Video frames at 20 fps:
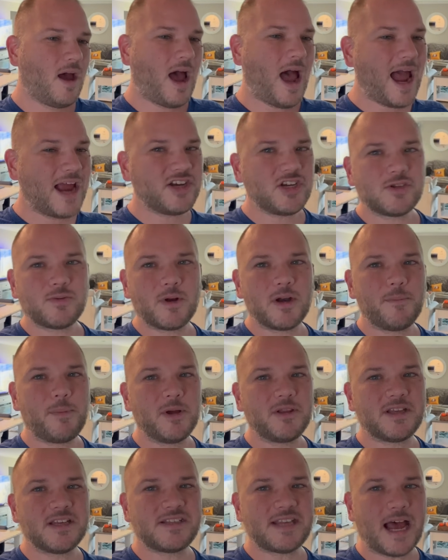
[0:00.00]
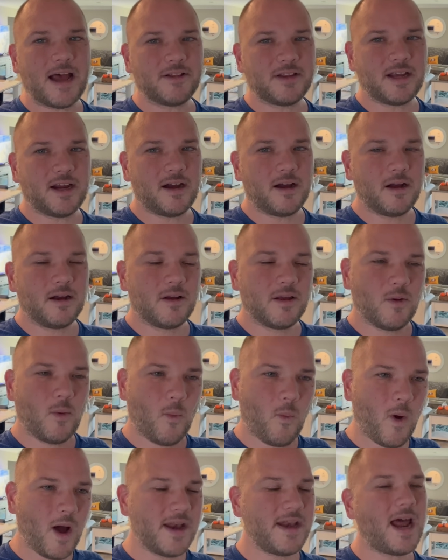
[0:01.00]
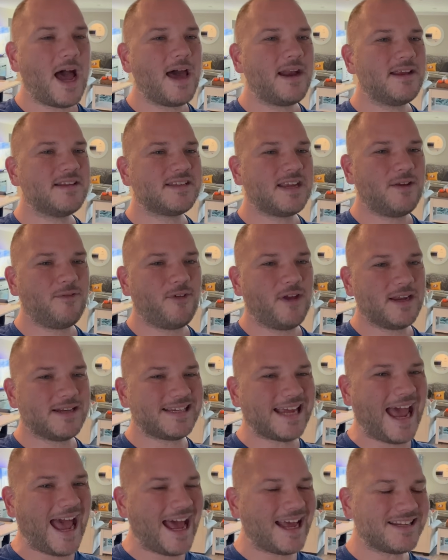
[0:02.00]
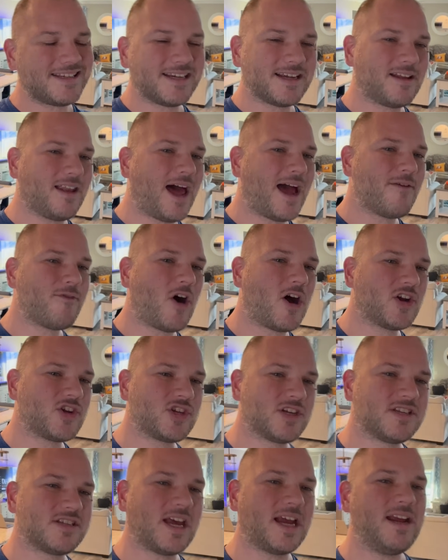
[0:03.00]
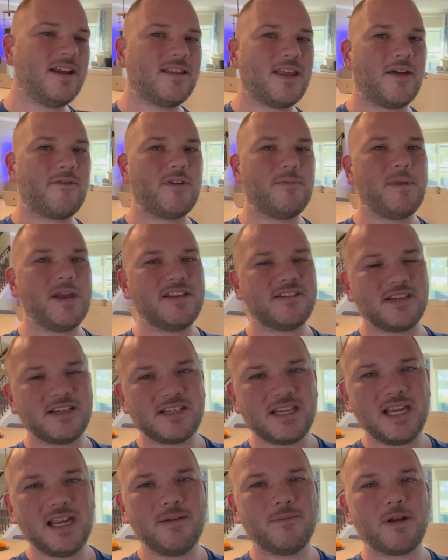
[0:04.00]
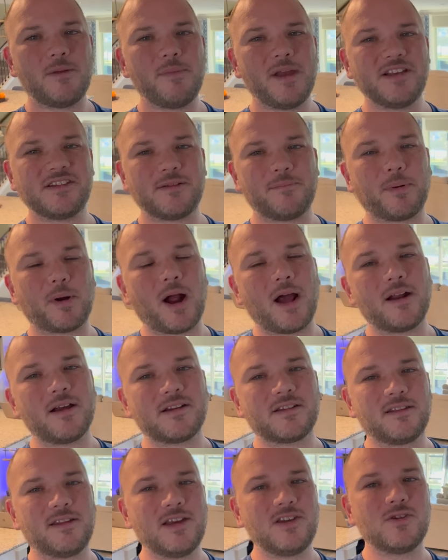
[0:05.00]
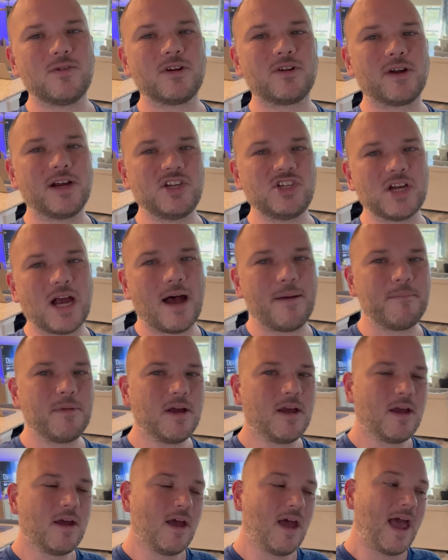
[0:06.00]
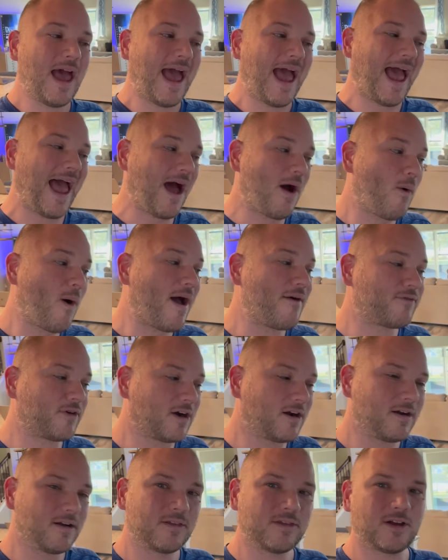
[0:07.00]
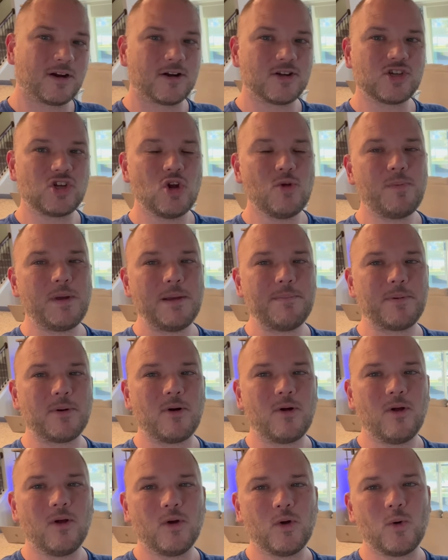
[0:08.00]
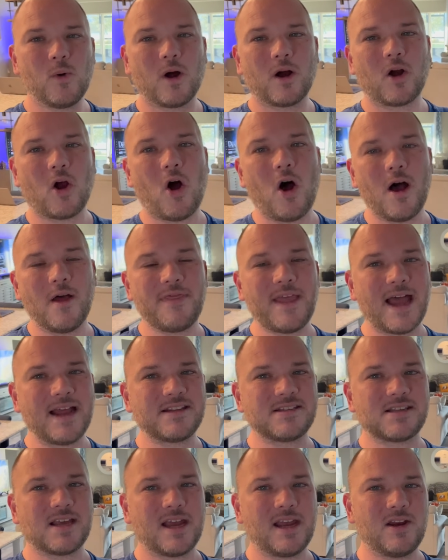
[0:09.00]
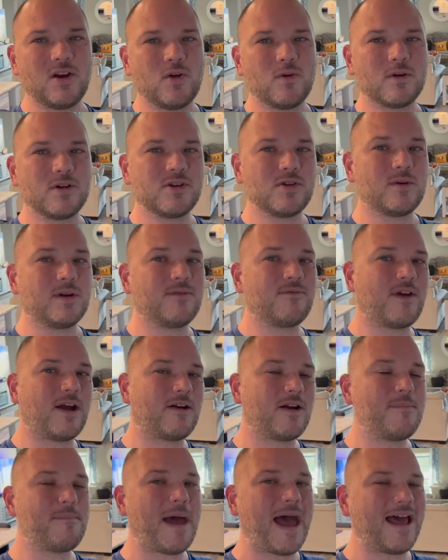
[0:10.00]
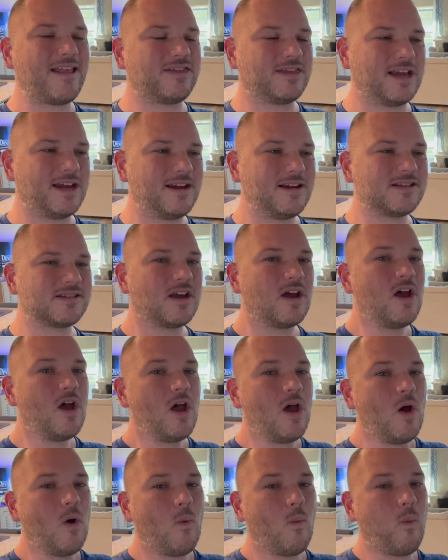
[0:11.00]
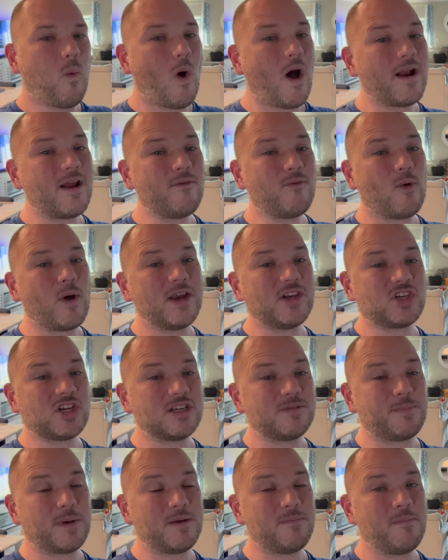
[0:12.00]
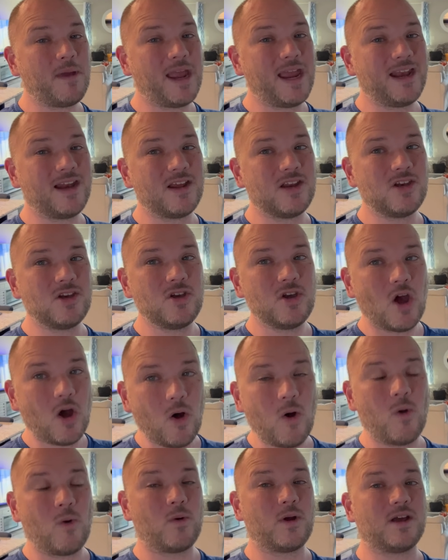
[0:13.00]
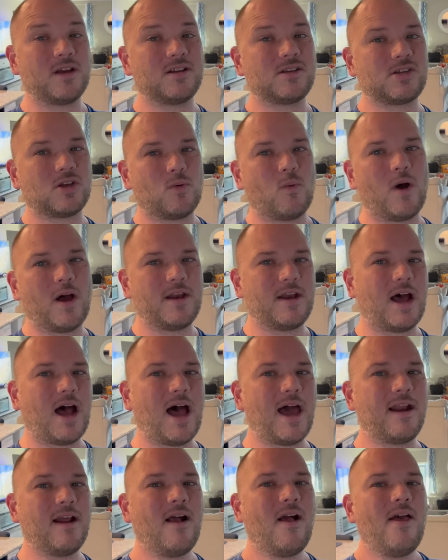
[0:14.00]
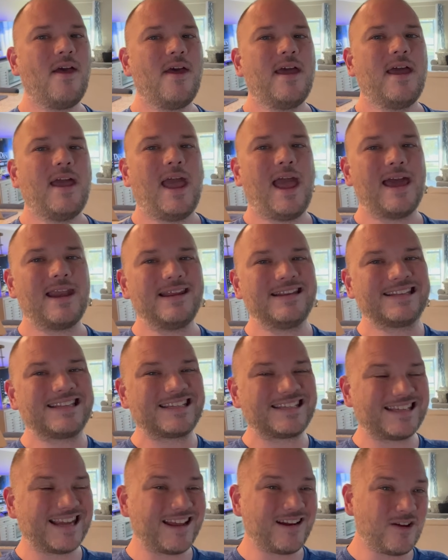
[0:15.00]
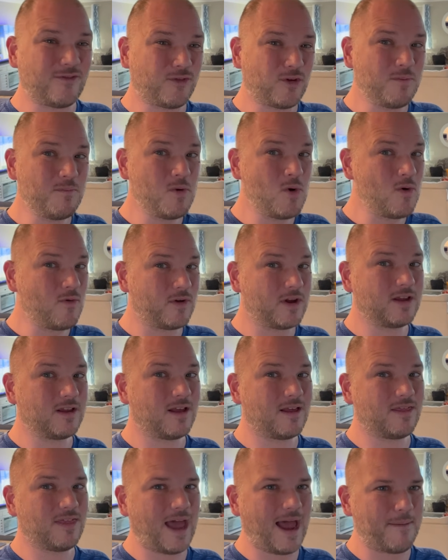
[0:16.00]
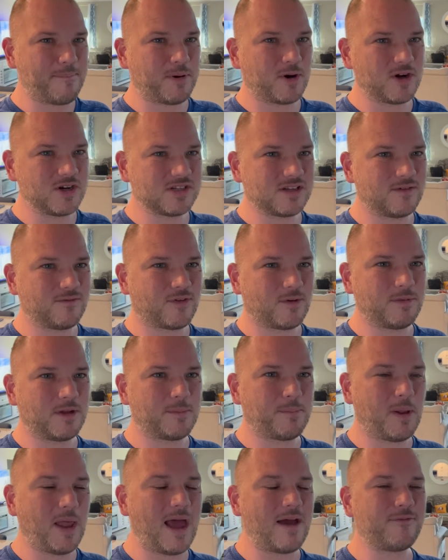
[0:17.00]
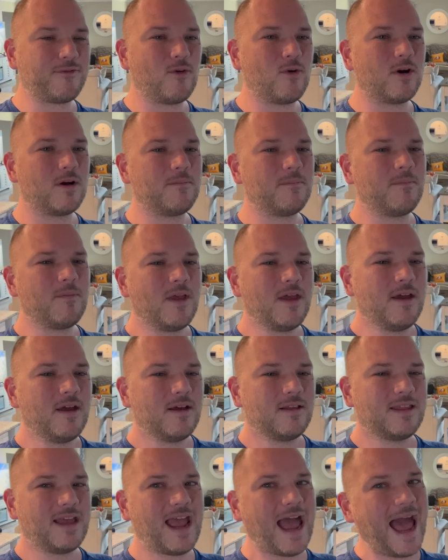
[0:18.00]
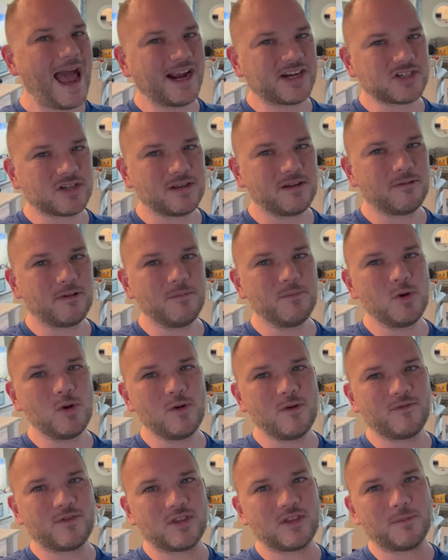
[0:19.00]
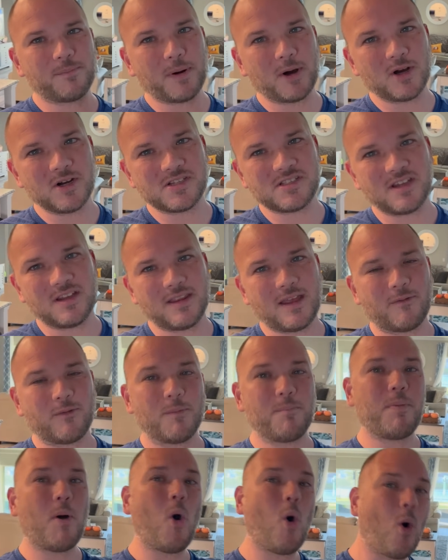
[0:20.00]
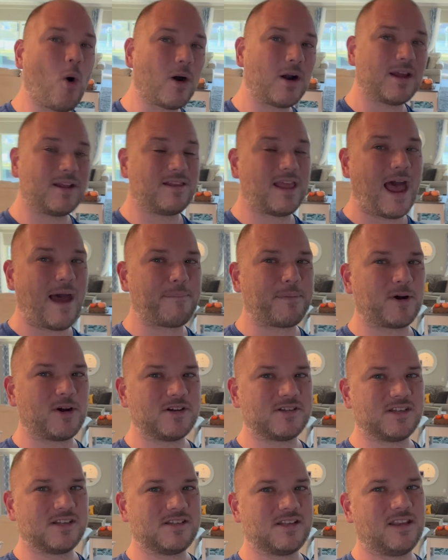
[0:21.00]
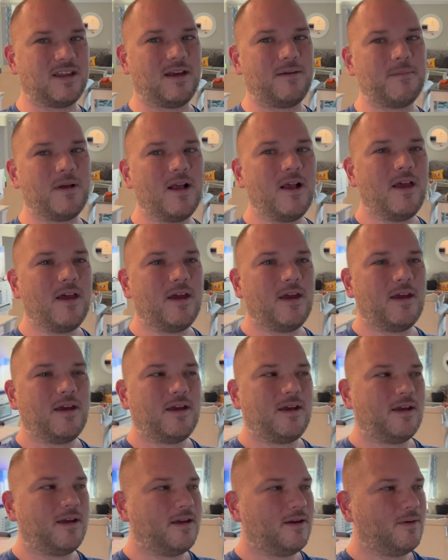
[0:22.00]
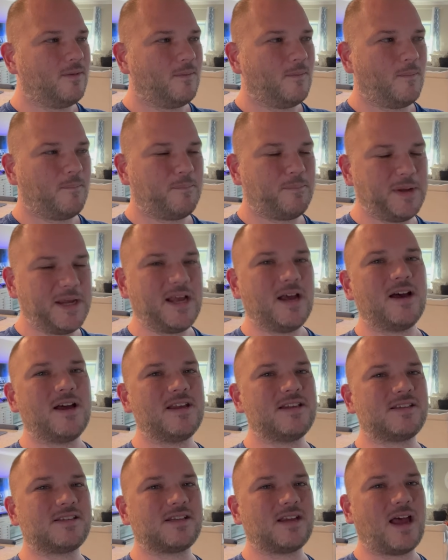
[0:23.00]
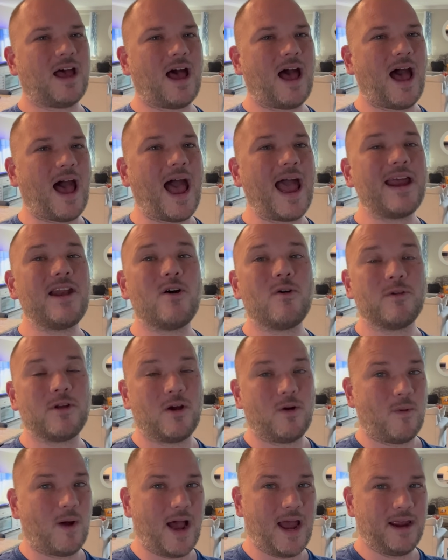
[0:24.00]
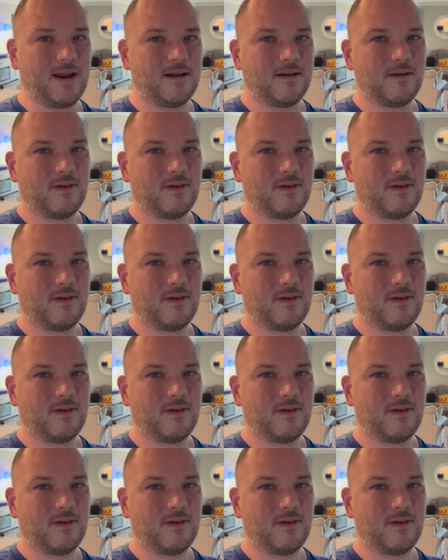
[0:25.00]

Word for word: I just want to put this out there. Whatnot is a fantastic live auction site. They have an amazing team, an amazing product, and they do a great job. However, there are two people who are on that site who are doing very bad things, one of which has been made known to Whatnot. And instead of removing that person from their platform, they actually removed the person that reported that person to them because I don't know why.